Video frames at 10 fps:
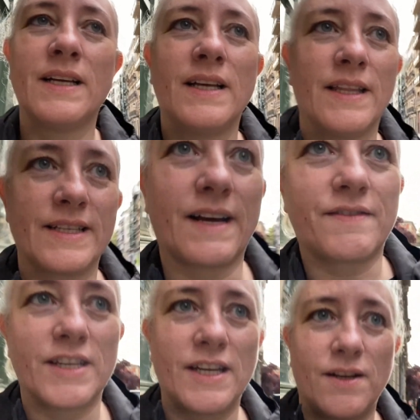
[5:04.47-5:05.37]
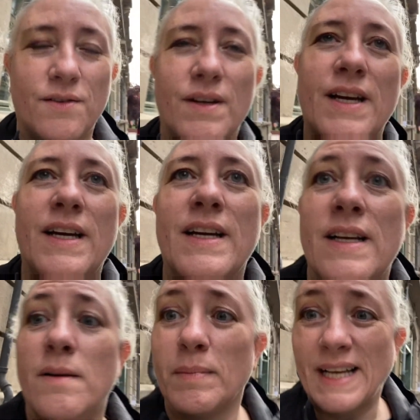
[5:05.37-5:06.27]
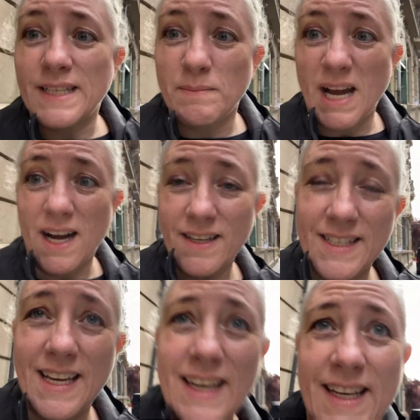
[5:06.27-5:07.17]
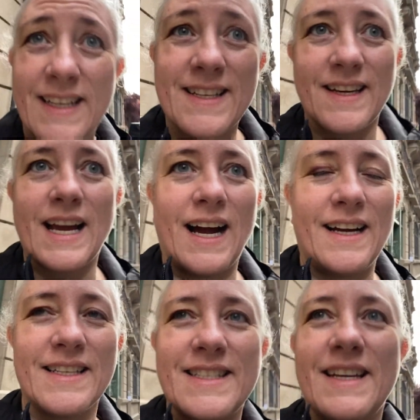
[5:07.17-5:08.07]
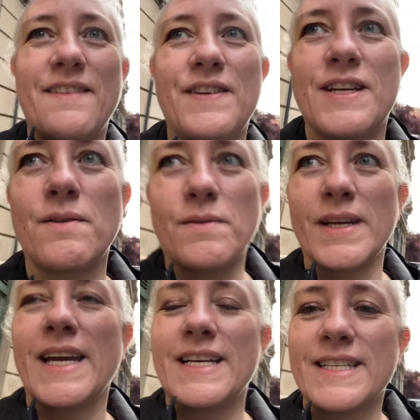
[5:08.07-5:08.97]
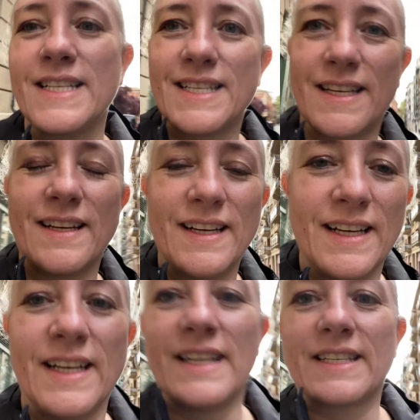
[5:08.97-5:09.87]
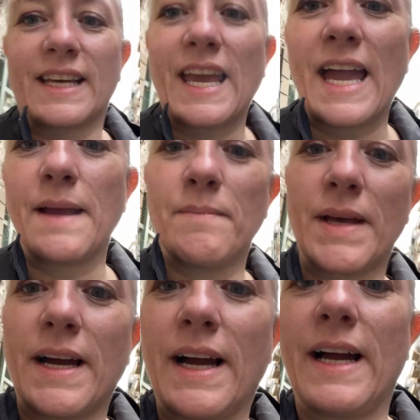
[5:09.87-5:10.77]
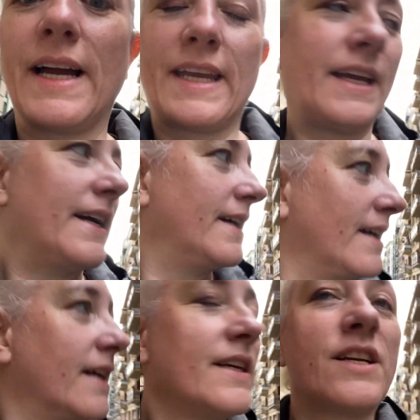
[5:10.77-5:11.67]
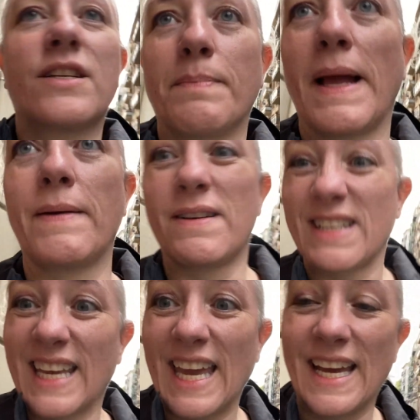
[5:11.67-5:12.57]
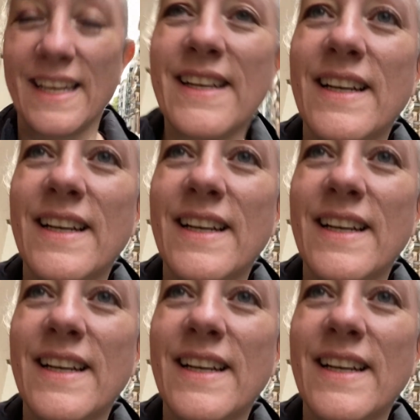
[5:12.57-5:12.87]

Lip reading: this afternoon. Played some Yahtzee. So Yahtzee, if you don't know what it is, it's a game that I used to play when I was a kid,